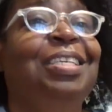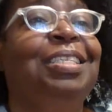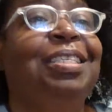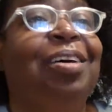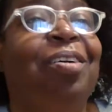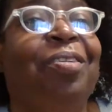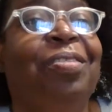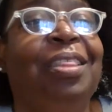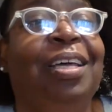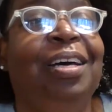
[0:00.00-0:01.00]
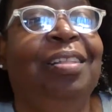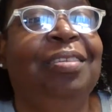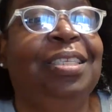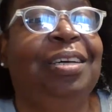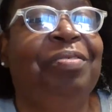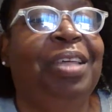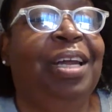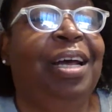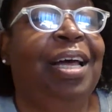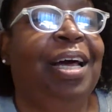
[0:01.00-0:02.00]
so, the other stuff that
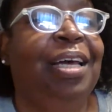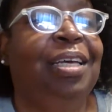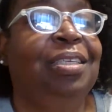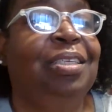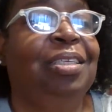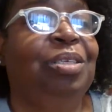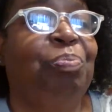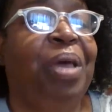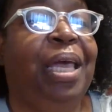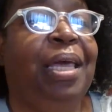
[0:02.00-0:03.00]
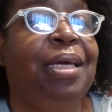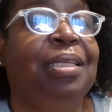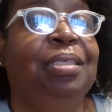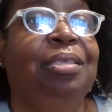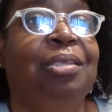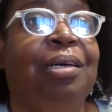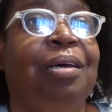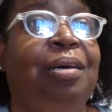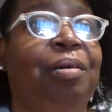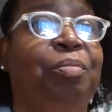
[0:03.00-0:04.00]
I got is just pans
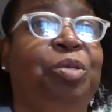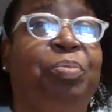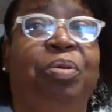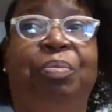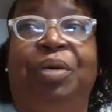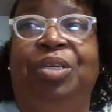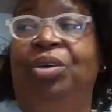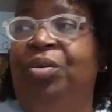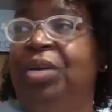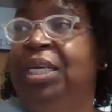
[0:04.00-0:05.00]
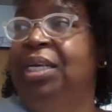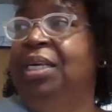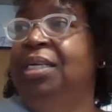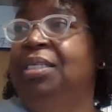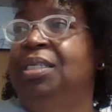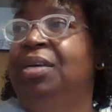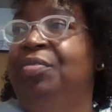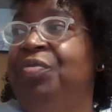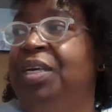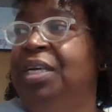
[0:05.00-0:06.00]
um, to put my turkey and
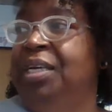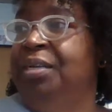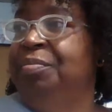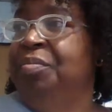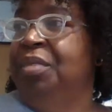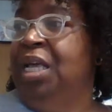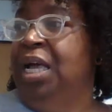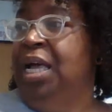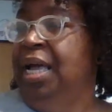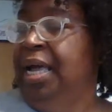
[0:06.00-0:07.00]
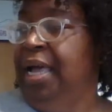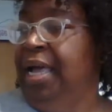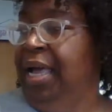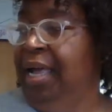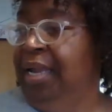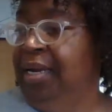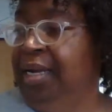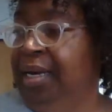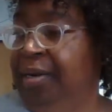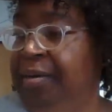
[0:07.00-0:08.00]
stuff in. And
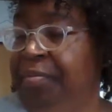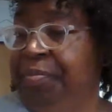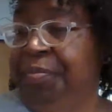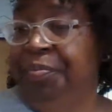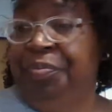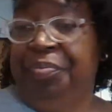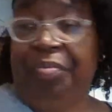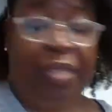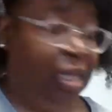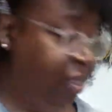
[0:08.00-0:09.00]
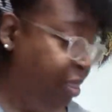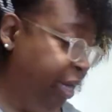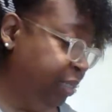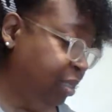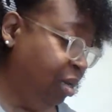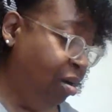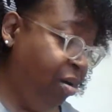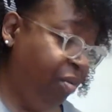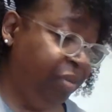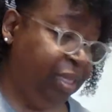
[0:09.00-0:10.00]
um, that's
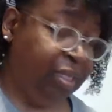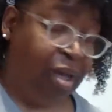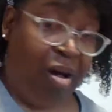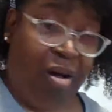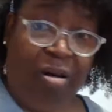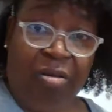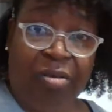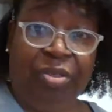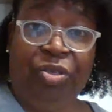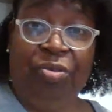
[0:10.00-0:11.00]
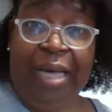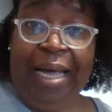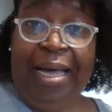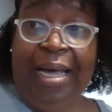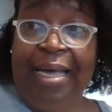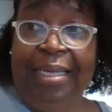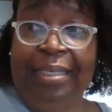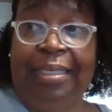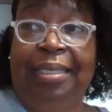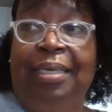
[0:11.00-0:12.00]
all for this haul, you
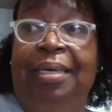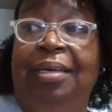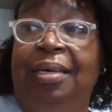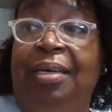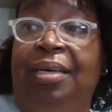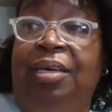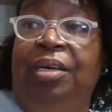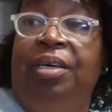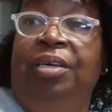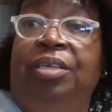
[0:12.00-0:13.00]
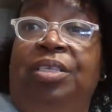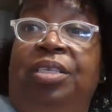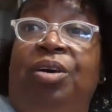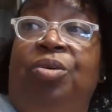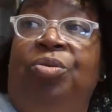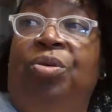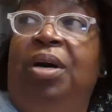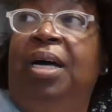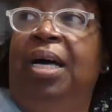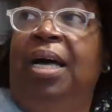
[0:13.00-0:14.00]
guys. So
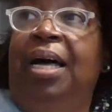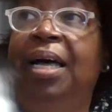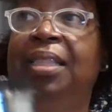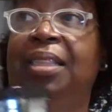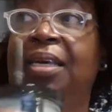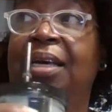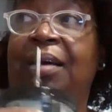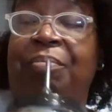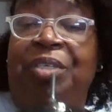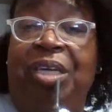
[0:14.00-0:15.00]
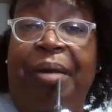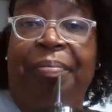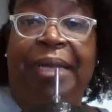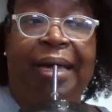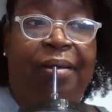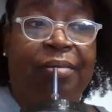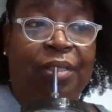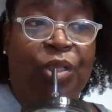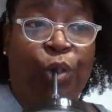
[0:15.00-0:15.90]
I think I'm shopped out.